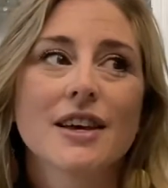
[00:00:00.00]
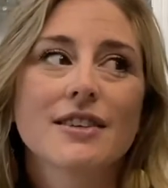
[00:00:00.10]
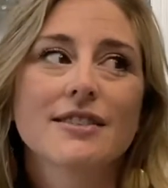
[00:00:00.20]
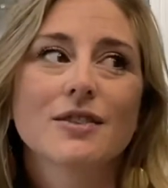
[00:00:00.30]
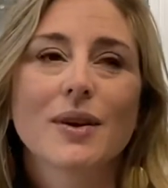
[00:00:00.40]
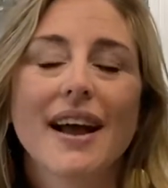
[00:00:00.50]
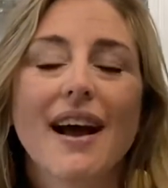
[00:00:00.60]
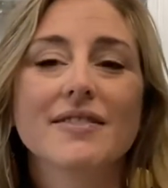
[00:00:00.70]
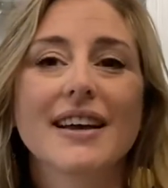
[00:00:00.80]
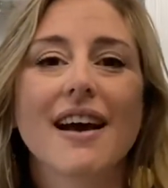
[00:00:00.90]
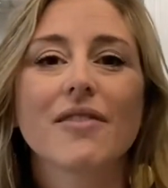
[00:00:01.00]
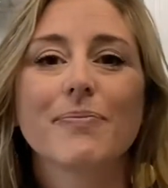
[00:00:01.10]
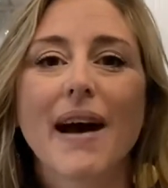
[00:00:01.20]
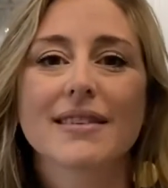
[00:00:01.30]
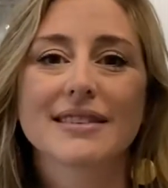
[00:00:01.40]
So I have to have
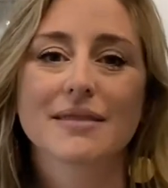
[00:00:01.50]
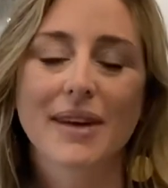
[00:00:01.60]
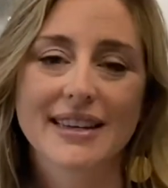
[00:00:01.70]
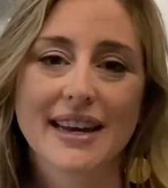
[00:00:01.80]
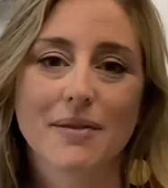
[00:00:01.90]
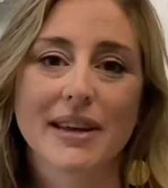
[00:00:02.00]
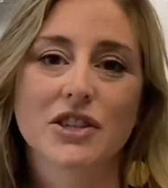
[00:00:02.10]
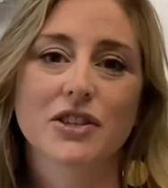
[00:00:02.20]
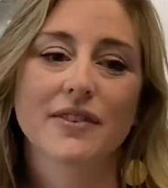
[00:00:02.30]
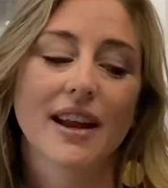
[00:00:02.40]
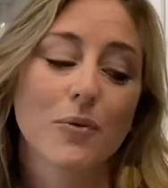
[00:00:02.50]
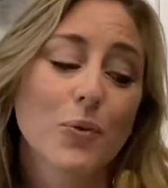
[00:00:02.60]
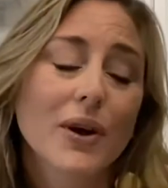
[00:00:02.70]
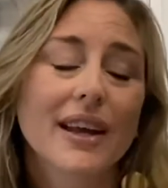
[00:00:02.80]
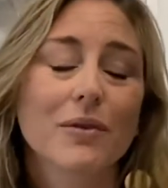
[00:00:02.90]
balance in my day to make sure that I'm
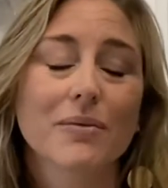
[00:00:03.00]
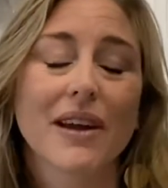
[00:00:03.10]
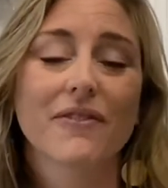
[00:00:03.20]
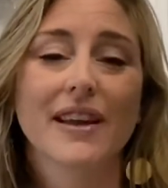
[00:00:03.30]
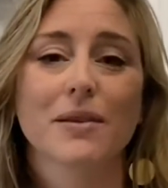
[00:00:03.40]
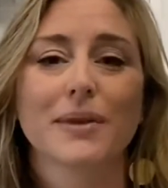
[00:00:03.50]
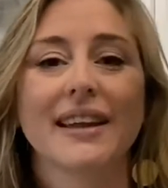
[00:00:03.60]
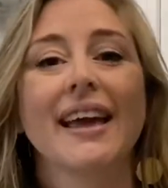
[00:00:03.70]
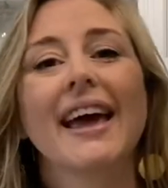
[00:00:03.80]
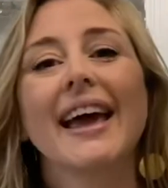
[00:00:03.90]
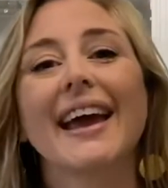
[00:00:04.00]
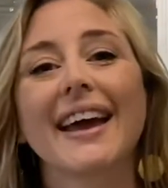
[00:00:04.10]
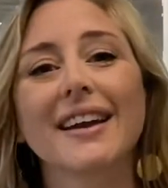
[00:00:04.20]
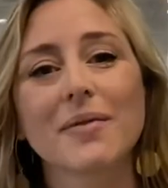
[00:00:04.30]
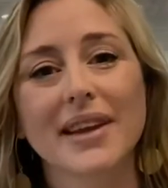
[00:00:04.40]
working with my family
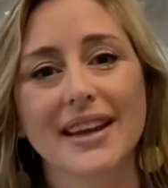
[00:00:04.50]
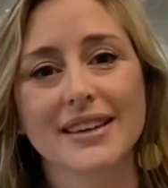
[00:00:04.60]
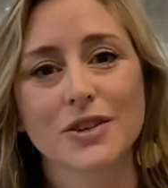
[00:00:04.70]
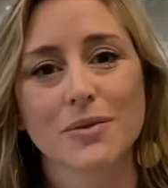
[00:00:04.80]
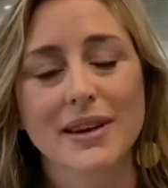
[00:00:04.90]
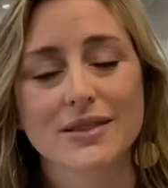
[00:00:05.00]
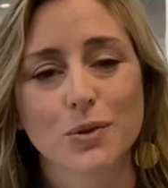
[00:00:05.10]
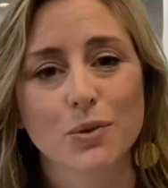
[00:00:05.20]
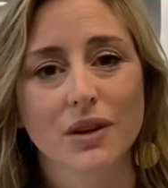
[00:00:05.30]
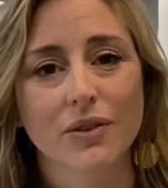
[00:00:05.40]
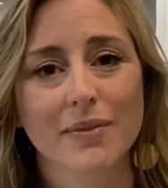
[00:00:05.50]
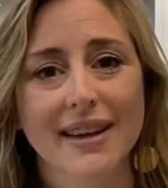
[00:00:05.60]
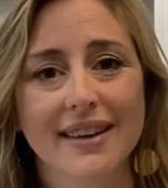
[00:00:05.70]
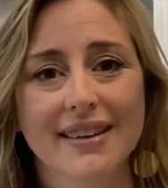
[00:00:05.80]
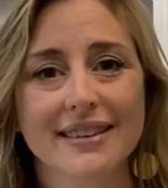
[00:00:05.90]
and I'm getting to do my schoolwork for my
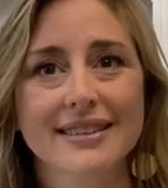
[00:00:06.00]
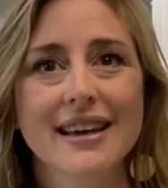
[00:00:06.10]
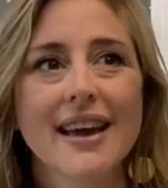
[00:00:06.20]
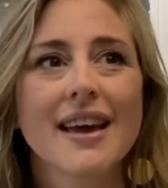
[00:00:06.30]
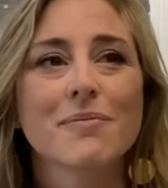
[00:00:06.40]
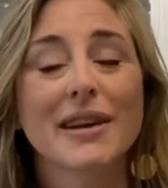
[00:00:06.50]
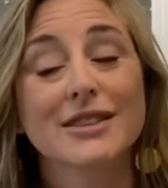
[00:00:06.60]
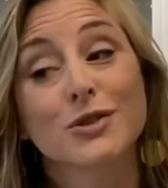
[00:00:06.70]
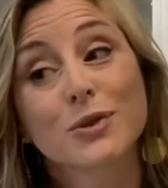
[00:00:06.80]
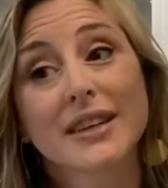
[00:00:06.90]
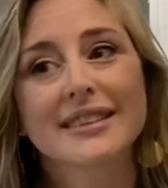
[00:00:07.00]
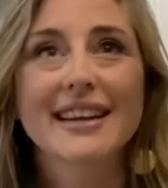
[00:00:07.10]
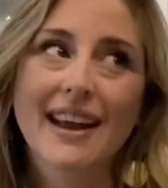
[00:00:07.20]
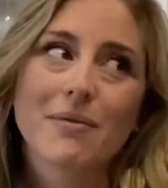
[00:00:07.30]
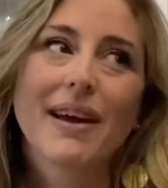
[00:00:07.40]
kids, my students,
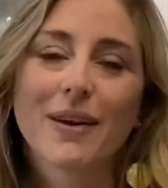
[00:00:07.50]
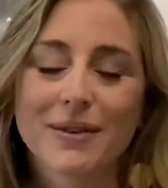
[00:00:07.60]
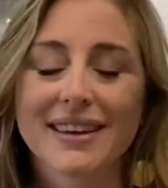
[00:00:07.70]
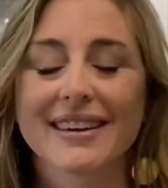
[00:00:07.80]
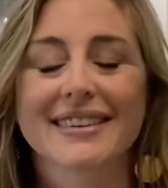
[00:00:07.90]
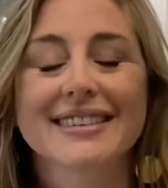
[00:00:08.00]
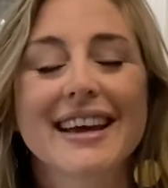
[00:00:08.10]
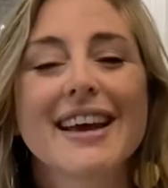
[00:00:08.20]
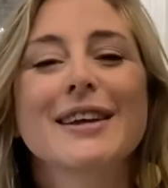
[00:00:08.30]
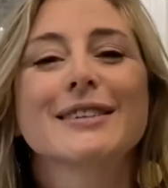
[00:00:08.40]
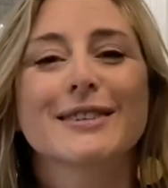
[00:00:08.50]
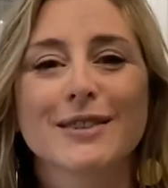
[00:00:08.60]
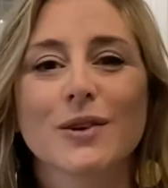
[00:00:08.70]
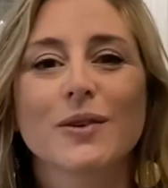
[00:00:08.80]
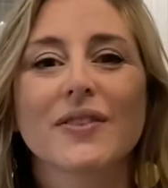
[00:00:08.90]
and my own kids.
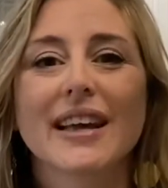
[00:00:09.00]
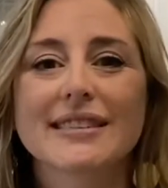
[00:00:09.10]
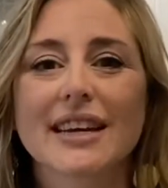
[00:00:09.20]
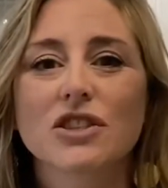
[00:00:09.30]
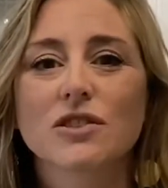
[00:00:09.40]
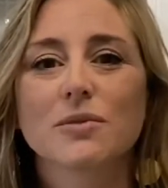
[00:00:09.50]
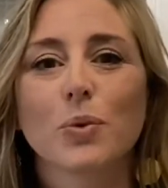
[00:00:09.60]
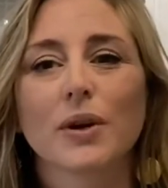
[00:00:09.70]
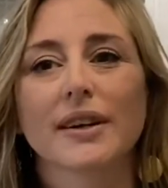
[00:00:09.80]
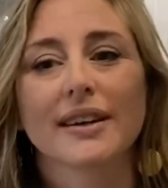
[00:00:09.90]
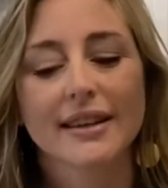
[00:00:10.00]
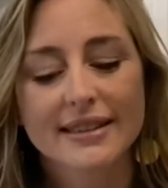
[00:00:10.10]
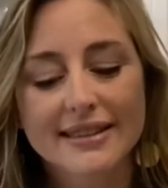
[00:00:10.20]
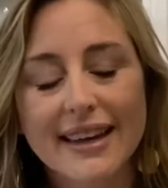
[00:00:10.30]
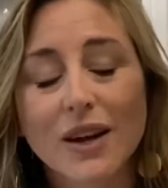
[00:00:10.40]
So that schedule is important.
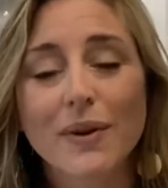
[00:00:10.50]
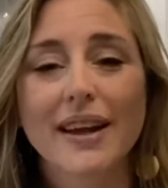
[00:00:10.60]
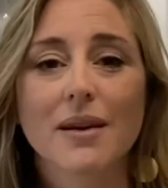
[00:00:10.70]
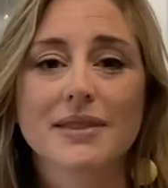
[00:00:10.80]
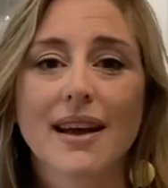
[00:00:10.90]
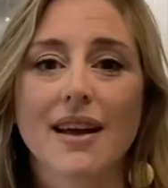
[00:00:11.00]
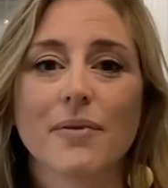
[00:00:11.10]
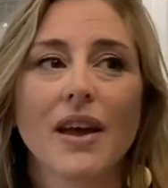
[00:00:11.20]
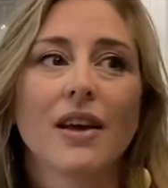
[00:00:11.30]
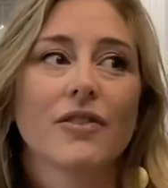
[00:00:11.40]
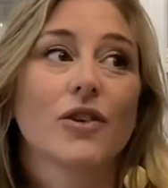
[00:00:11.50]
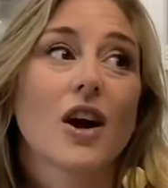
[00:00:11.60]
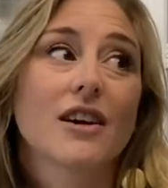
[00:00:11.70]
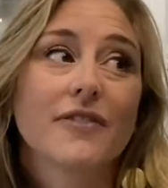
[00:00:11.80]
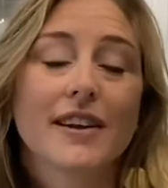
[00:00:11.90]
Set a wake up time. For
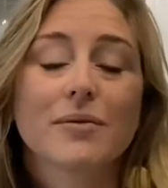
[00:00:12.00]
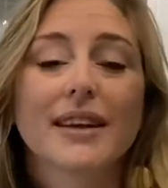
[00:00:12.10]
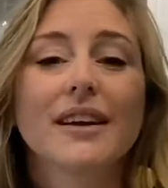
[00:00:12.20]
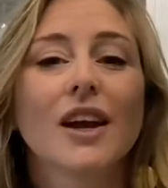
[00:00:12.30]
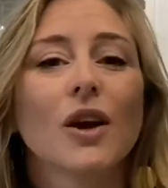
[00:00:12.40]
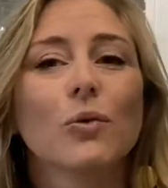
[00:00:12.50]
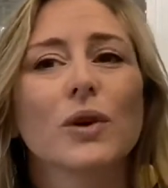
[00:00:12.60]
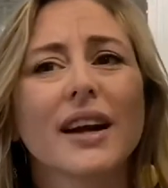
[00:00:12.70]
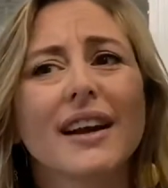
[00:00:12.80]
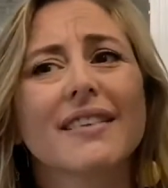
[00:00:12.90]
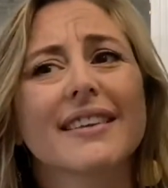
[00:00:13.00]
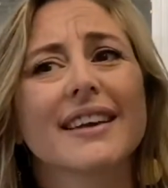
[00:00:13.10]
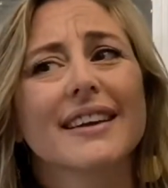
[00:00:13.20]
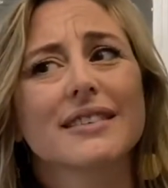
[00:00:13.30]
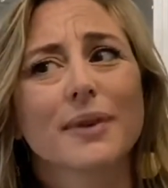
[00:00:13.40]
our family, we're gonna let the
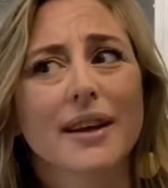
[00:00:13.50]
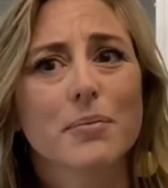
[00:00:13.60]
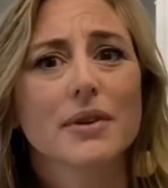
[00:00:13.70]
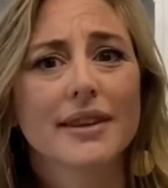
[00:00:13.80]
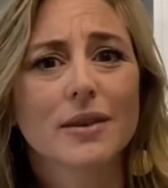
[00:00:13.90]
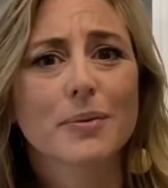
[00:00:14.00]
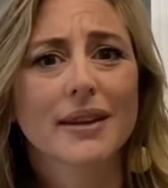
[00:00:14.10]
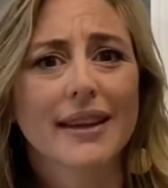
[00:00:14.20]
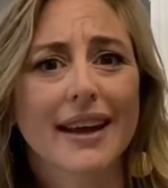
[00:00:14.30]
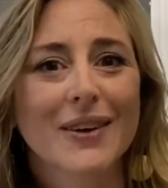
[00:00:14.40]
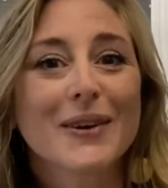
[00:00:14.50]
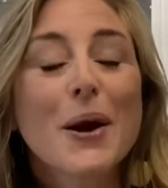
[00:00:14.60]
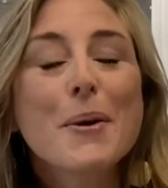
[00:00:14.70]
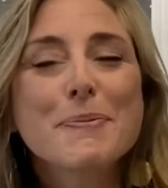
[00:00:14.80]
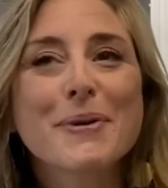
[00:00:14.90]
kids wake up a little bit later,
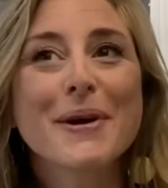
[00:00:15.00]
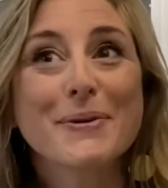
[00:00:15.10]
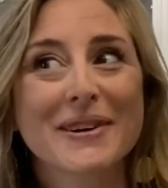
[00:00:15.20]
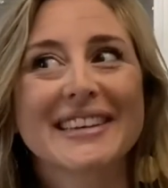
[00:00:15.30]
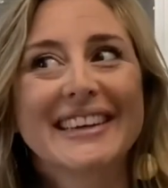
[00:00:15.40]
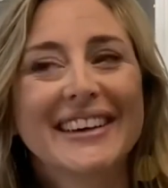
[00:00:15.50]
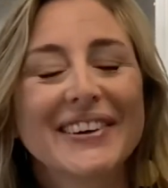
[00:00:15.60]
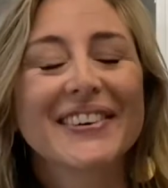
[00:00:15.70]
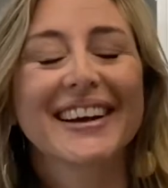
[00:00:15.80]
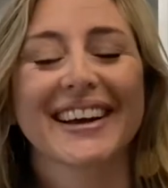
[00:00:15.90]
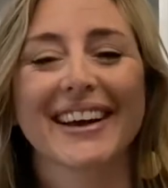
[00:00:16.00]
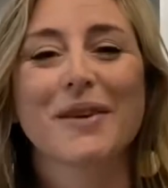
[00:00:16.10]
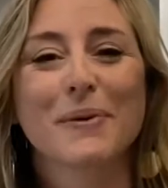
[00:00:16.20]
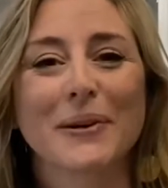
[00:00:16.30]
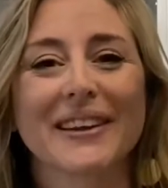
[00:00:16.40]
but we're still gonna get
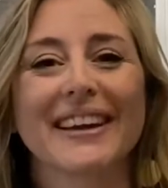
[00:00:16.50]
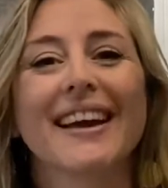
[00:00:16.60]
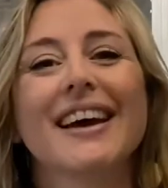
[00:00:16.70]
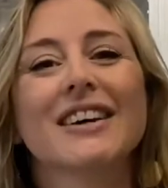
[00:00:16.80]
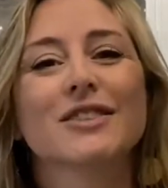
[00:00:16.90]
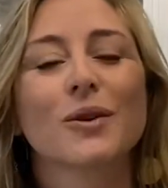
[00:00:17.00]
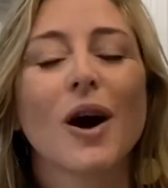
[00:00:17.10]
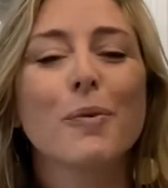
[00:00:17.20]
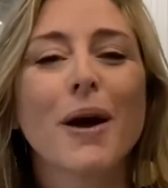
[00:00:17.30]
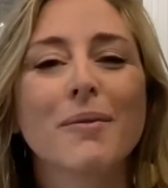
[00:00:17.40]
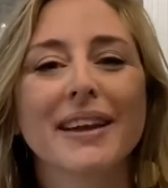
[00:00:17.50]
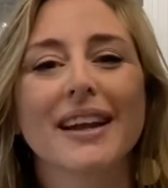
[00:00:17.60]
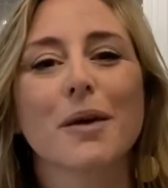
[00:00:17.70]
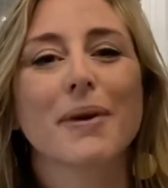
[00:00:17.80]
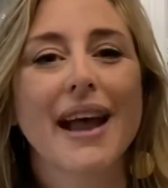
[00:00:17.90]
up early. So I'll probably get
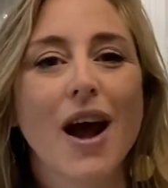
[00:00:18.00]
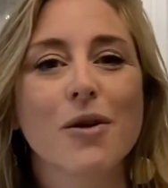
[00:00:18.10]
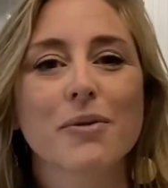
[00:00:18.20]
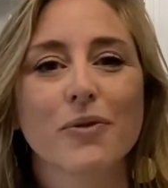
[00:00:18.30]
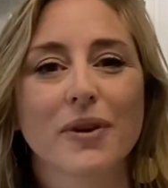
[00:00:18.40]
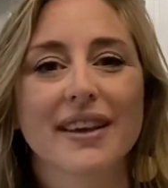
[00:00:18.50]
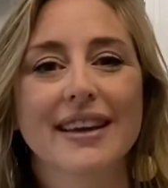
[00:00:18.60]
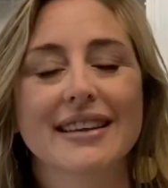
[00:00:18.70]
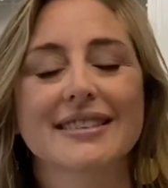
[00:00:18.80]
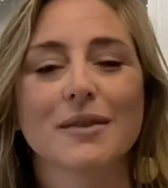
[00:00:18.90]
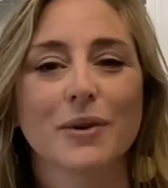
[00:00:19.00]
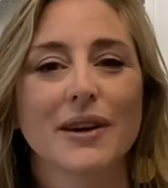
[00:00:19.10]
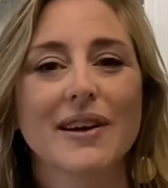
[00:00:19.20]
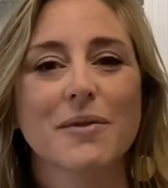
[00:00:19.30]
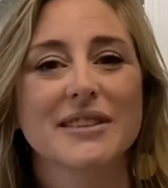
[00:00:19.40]
up an hour before the kids, somewhere
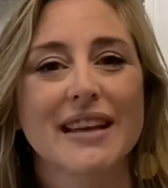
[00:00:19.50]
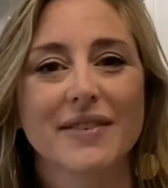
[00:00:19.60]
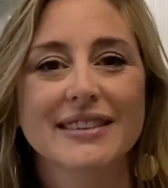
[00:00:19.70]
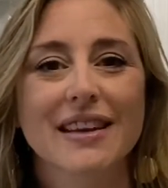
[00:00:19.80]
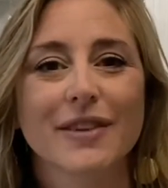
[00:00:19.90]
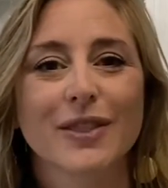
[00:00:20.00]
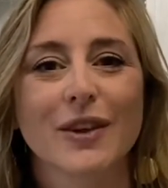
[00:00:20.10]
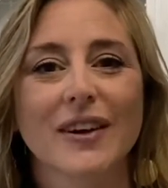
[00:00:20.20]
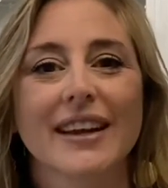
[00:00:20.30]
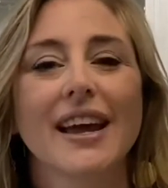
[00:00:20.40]
around 7:30.